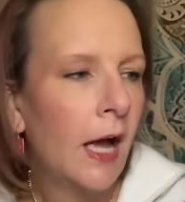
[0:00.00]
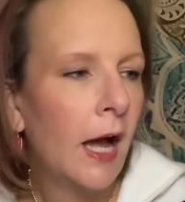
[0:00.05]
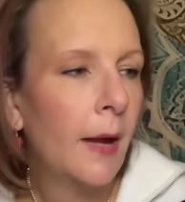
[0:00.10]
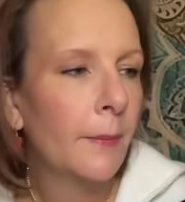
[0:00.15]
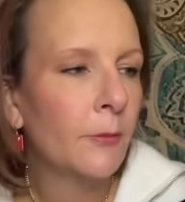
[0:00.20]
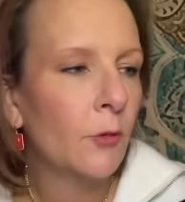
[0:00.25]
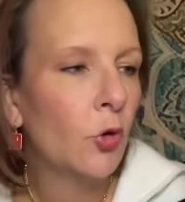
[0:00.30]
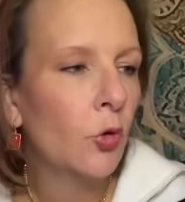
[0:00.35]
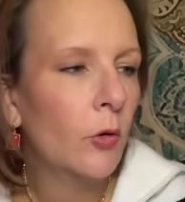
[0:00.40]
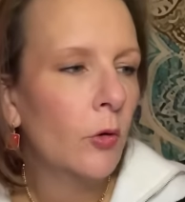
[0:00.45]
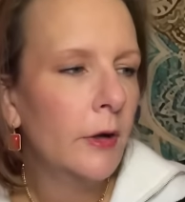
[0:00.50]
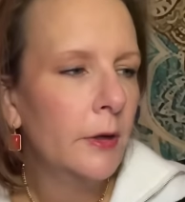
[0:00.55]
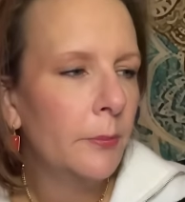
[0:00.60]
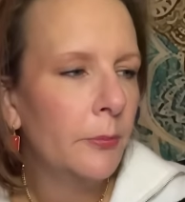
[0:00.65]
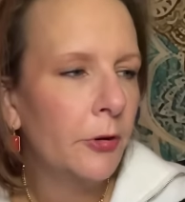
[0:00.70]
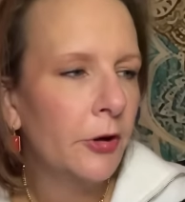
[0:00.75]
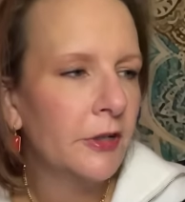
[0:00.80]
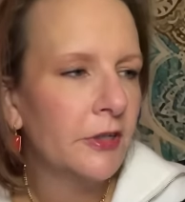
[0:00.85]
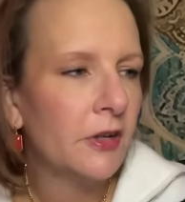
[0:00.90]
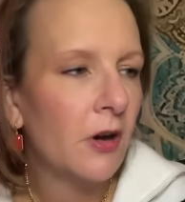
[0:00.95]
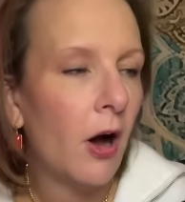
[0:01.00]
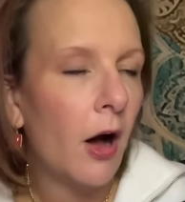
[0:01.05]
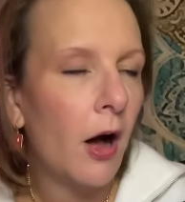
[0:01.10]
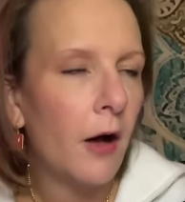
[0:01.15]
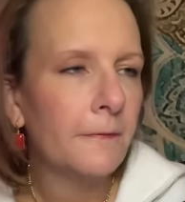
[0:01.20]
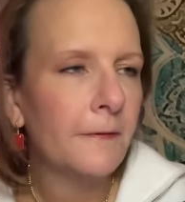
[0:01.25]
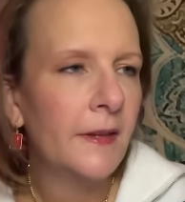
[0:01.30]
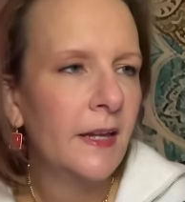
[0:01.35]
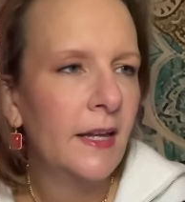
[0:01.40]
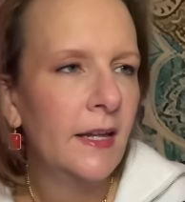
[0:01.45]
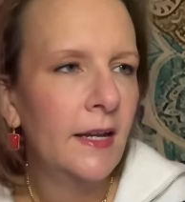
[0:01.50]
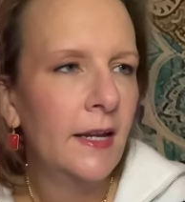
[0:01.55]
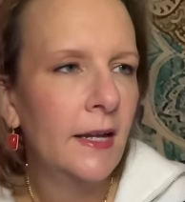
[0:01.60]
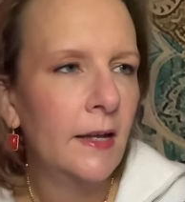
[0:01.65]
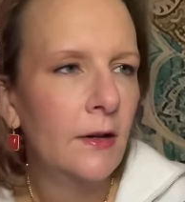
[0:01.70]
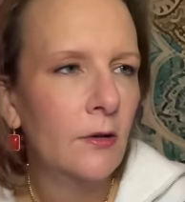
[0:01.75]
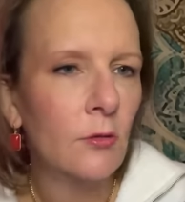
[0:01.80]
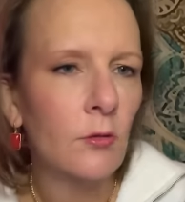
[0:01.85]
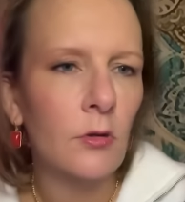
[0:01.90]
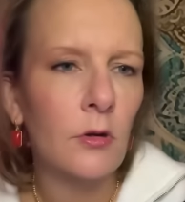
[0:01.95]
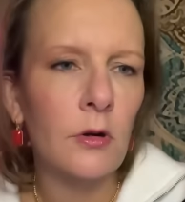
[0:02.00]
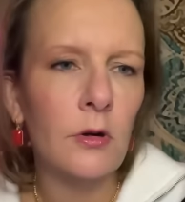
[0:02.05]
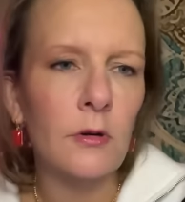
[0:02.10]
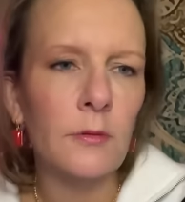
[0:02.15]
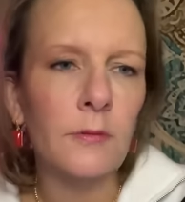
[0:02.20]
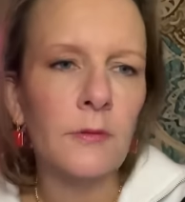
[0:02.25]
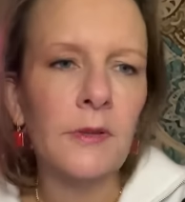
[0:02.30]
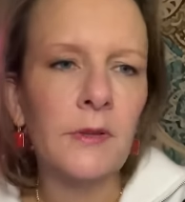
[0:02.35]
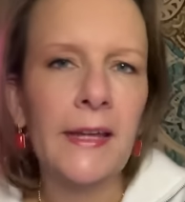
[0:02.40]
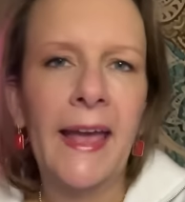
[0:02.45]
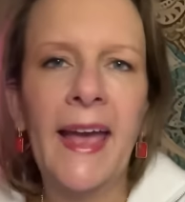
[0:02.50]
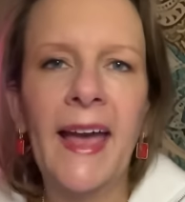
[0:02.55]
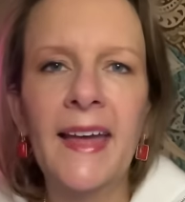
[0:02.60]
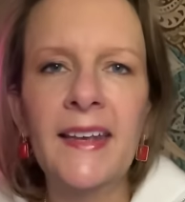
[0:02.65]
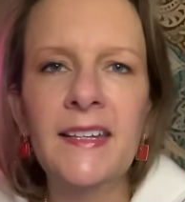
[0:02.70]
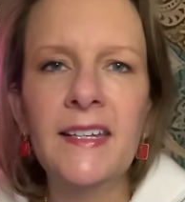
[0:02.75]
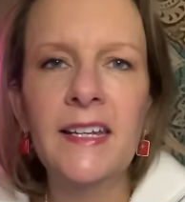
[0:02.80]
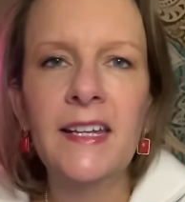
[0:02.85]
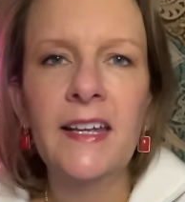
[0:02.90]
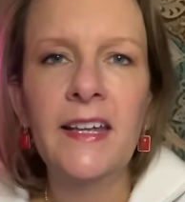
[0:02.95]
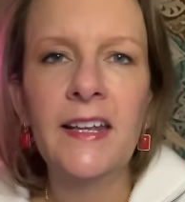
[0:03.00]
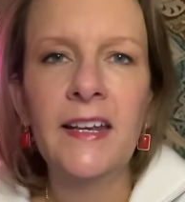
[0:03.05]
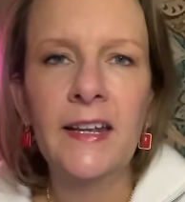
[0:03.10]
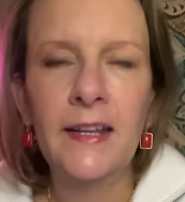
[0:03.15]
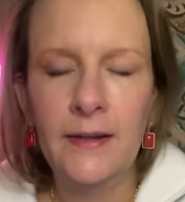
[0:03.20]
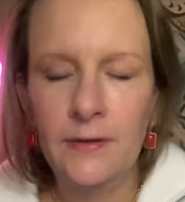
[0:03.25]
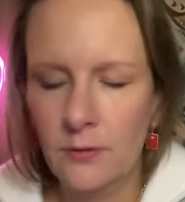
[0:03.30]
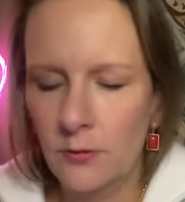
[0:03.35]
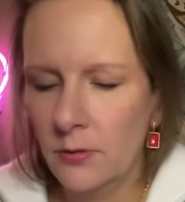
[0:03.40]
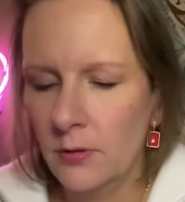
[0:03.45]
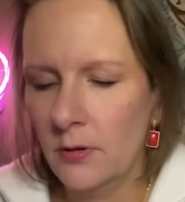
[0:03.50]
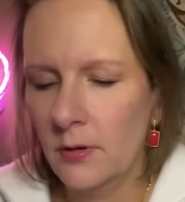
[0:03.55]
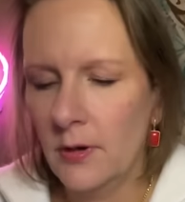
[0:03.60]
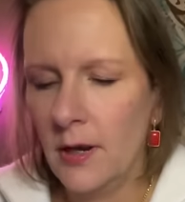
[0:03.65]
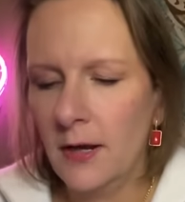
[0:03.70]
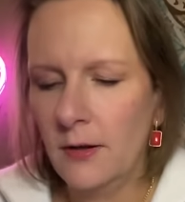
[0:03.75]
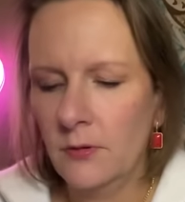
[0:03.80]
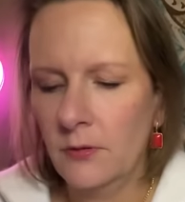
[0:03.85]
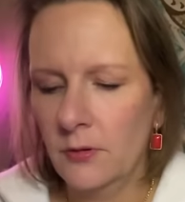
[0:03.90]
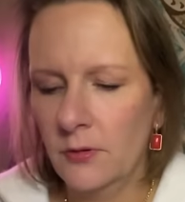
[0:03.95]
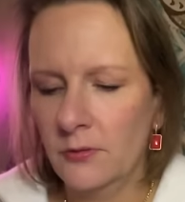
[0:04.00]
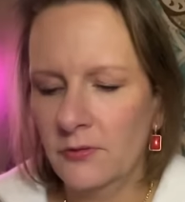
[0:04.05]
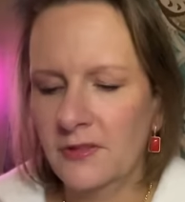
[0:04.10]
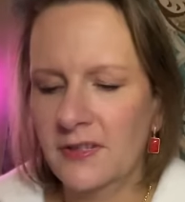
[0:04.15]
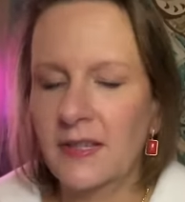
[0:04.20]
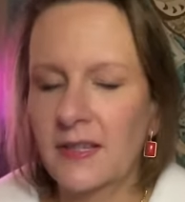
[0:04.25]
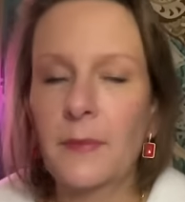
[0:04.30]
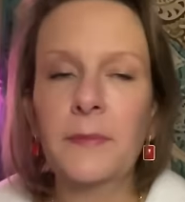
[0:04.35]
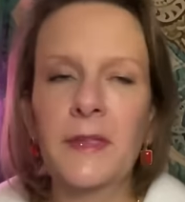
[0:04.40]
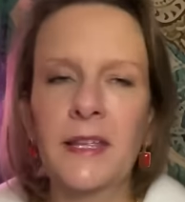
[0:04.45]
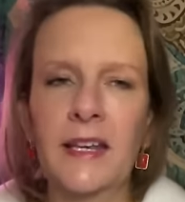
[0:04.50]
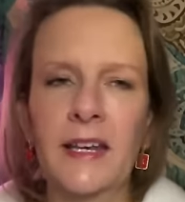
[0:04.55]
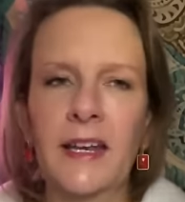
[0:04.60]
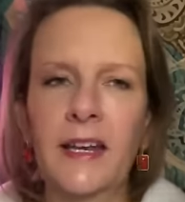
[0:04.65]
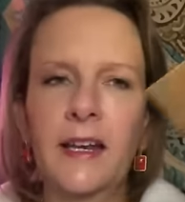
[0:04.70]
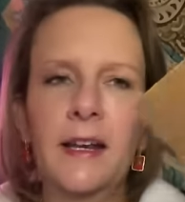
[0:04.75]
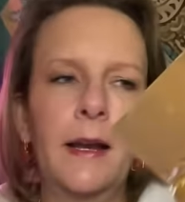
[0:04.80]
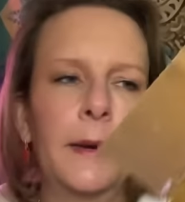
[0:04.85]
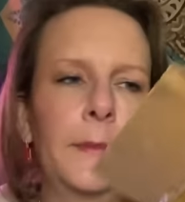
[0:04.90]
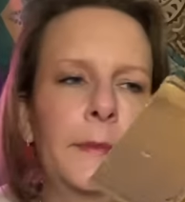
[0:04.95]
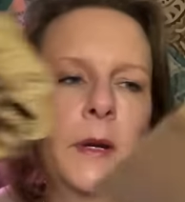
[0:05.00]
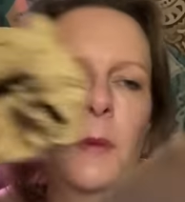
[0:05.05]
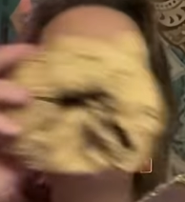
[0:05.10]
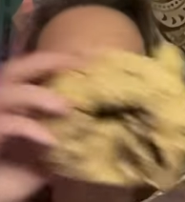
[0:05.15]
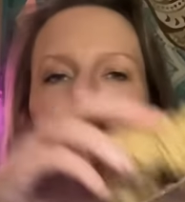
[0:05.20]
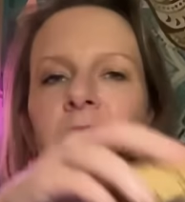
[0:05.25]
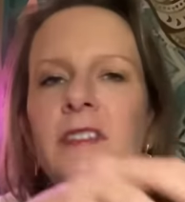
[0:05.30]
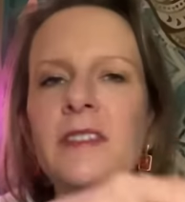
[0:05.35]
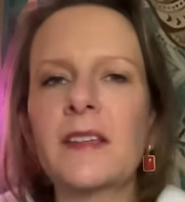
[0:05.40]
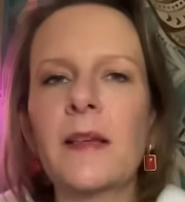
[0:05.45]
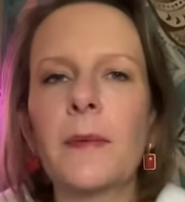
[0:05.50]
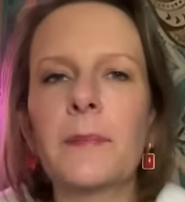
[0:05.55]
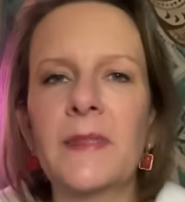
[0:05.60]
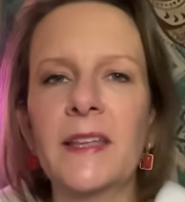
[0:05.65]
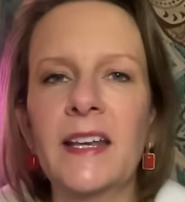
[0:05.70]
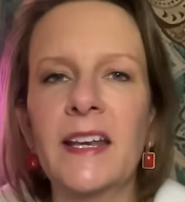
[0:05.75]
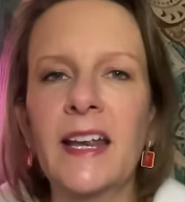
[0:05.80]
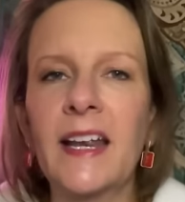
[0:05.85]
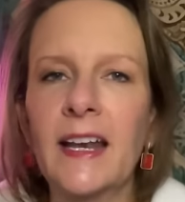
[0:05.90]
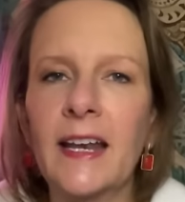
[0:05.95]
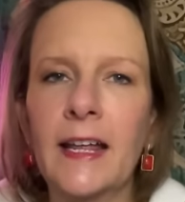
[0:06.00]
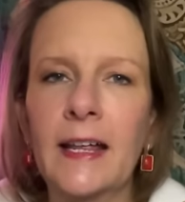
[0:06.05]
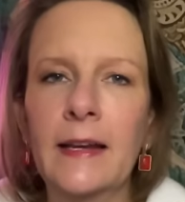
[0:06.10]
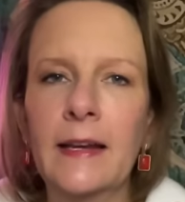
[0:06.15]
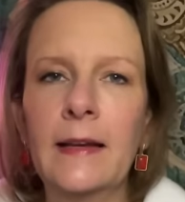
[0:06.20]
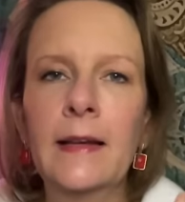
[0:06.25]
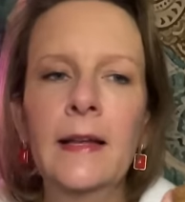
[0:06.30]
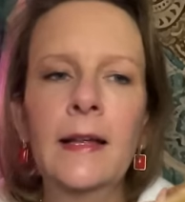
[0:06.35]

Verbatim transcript: I'm going to put coffee in it or candy in it or I don't know, something in it. I'm going to put something in it.